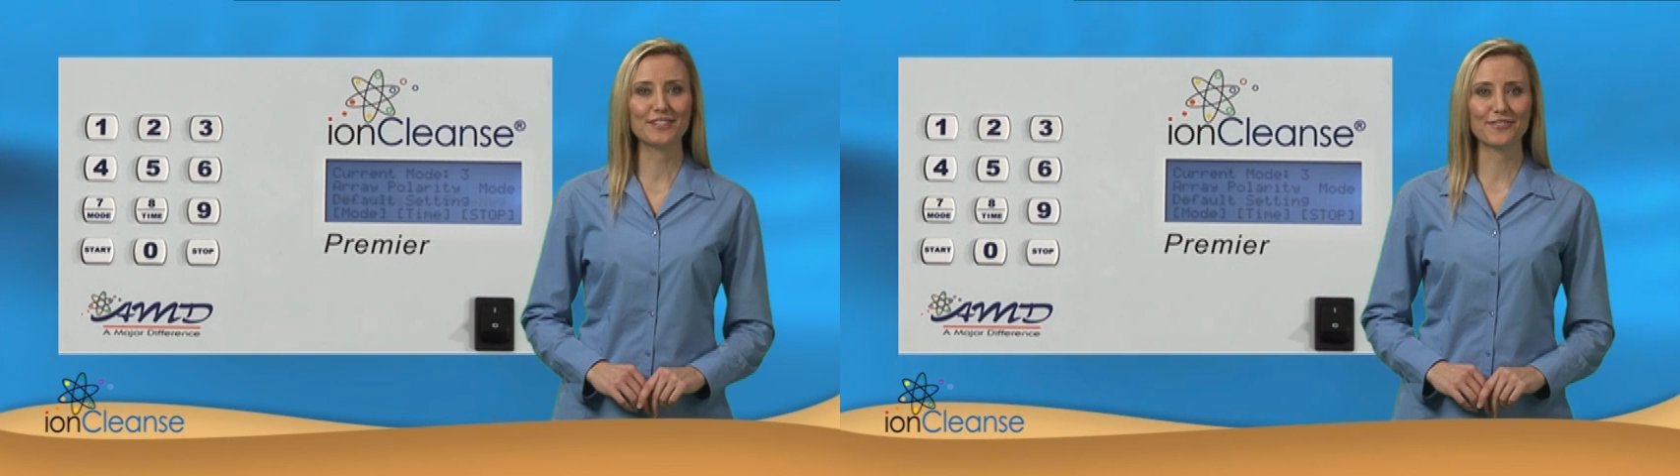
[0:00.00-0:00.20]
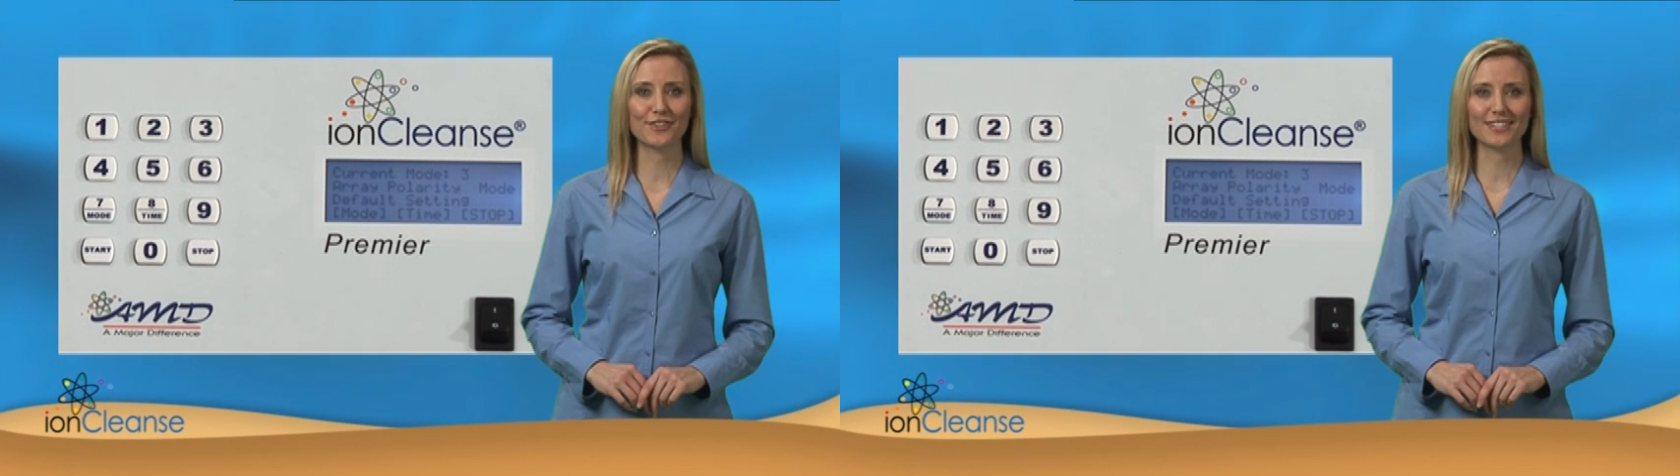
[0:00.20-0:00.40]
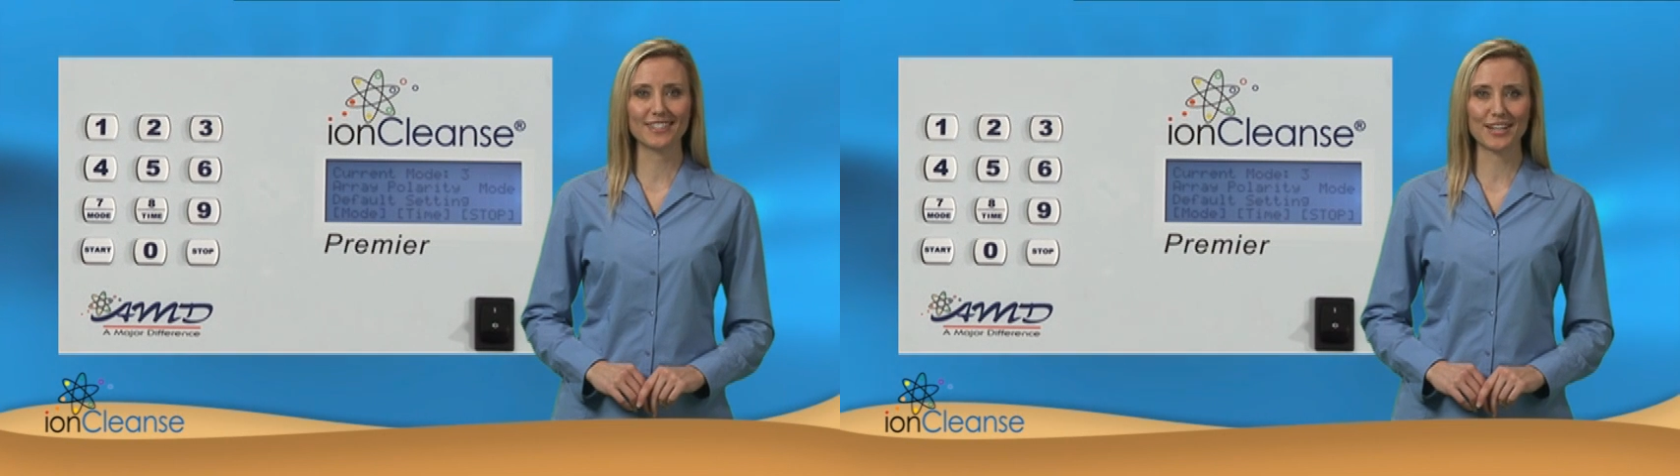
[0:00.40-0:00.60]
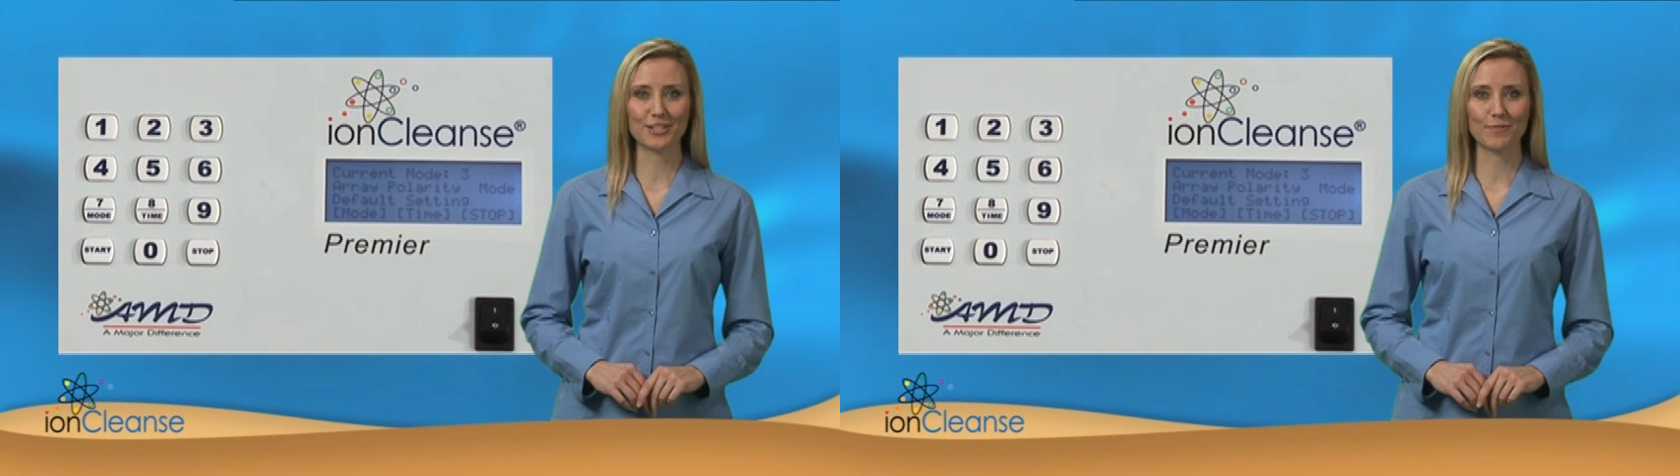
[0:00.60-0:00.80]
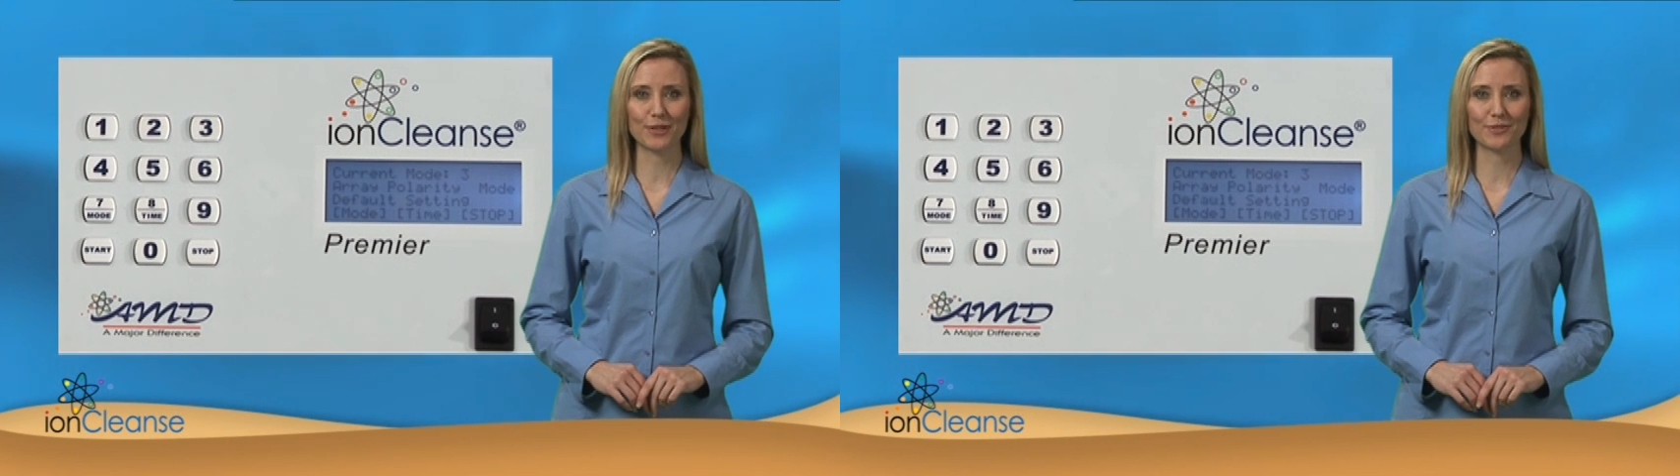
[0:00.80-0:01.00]
different
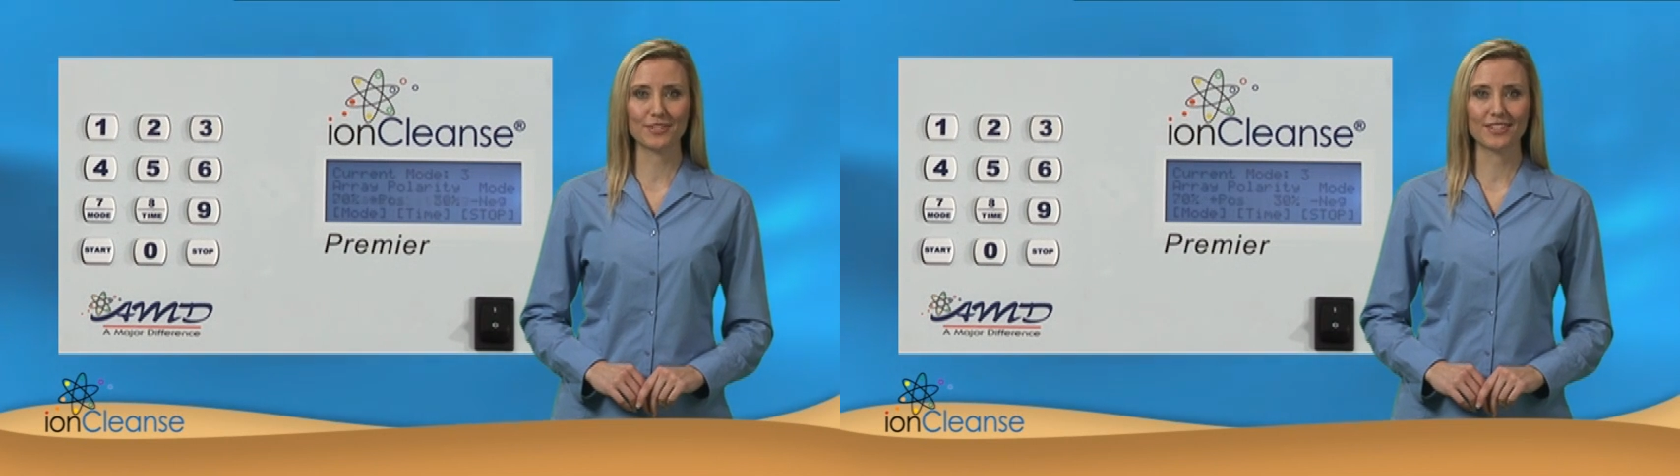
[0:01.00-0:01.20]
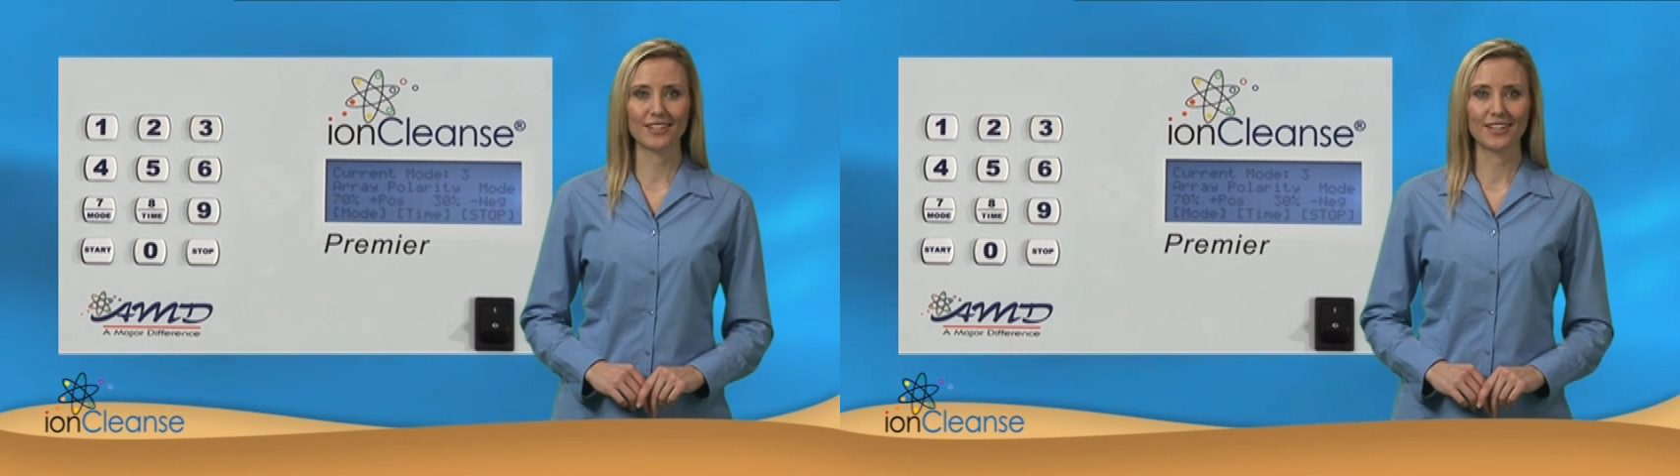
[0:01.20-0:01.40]
session modes.